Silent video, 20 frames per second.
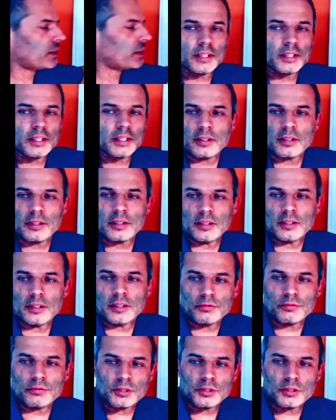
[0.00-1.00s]
take
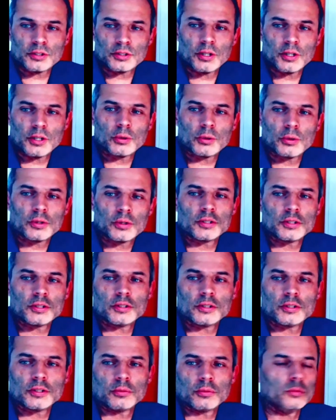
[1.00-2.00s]
this, for example, this
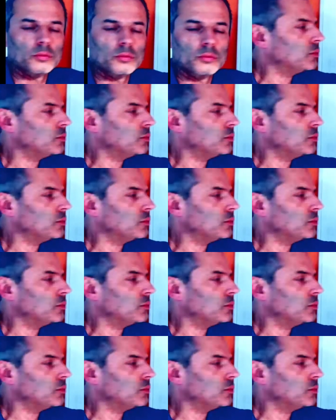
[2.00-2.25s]
is